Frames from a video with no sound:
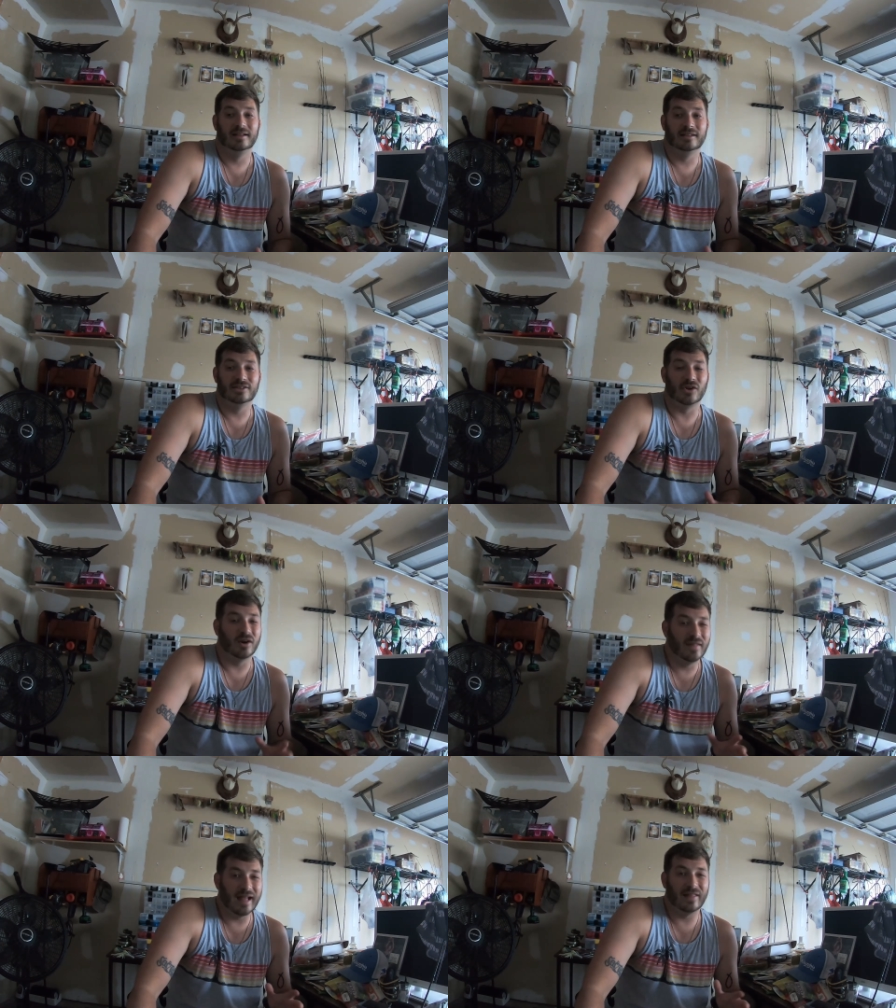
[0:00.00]

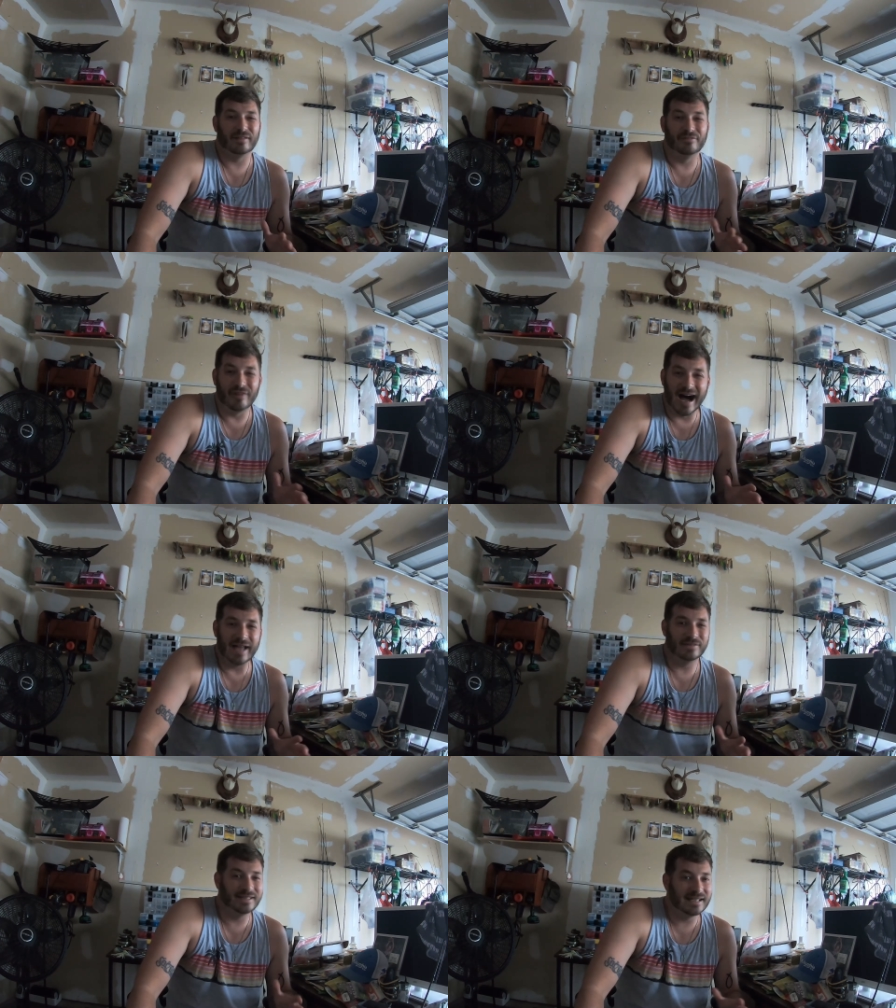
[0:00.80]
start in that like
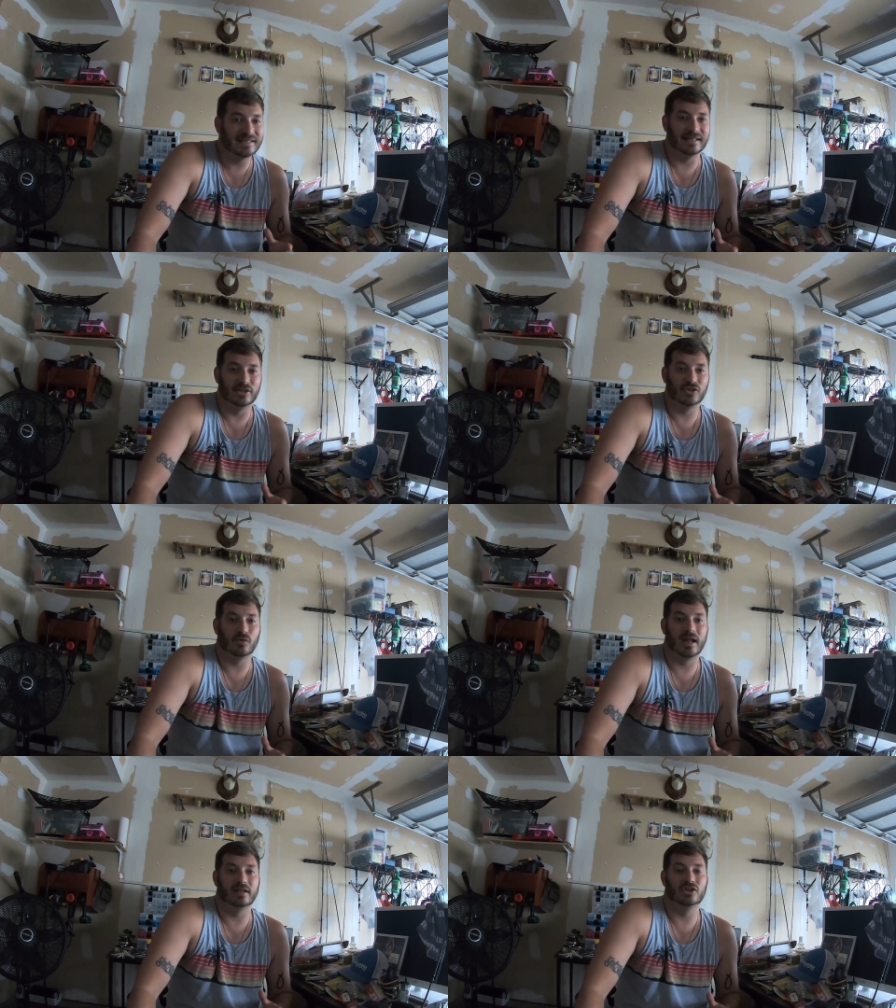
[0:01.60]
5-6 inch
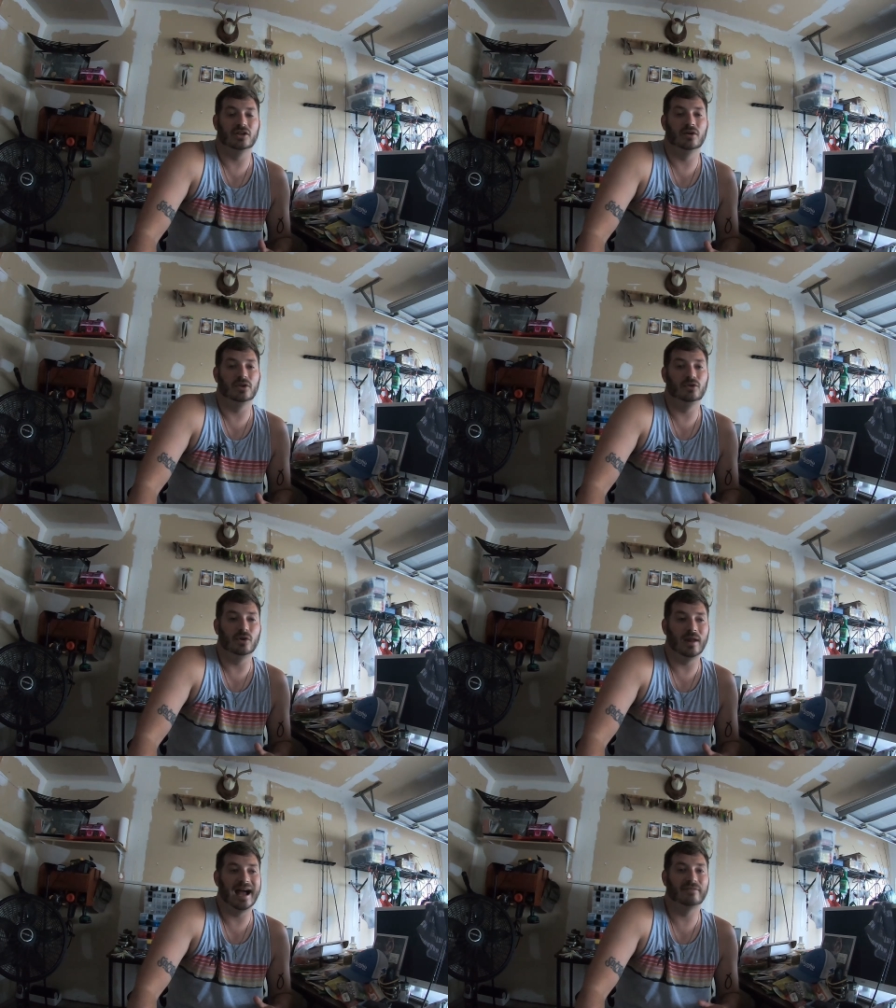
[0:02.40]
range. You know, you
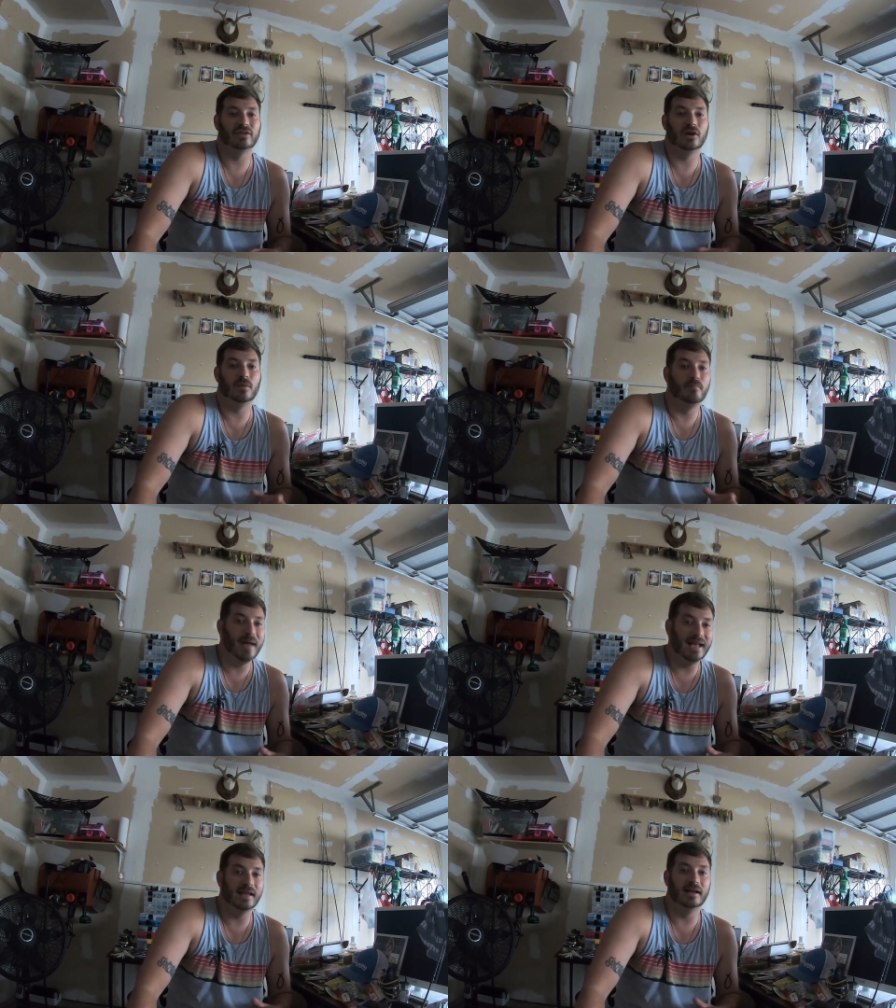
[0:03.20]
don't have to go
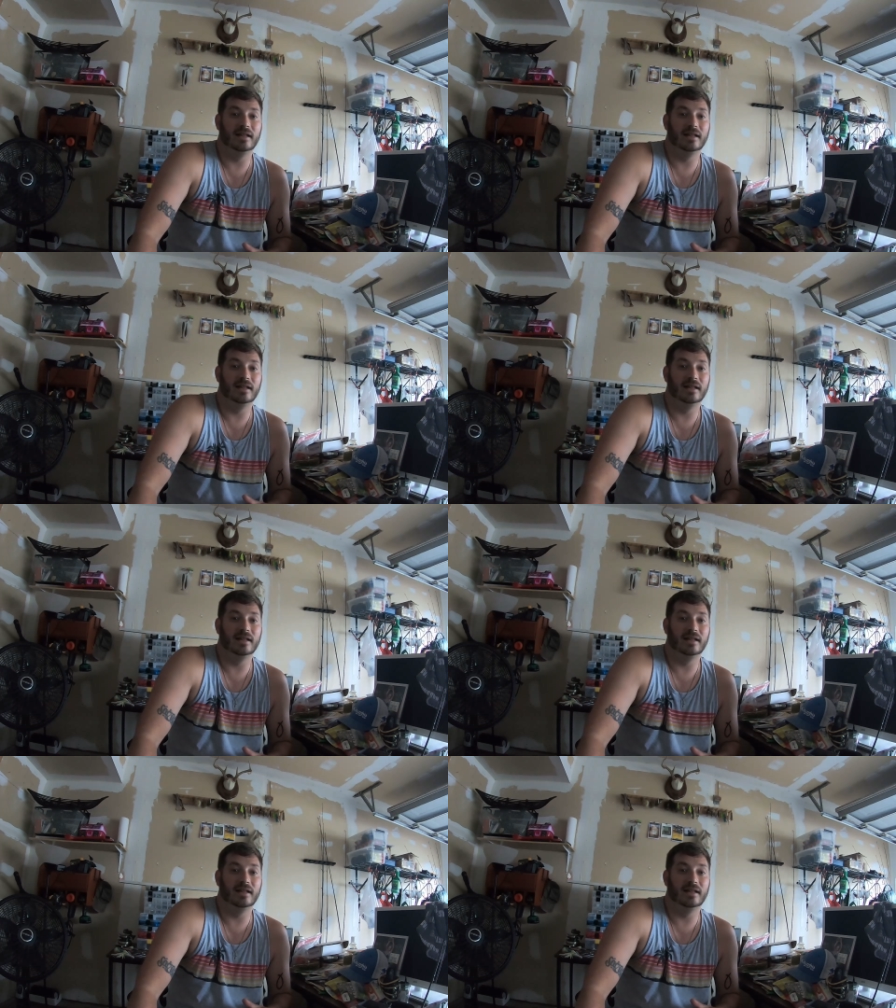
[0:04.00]
mega.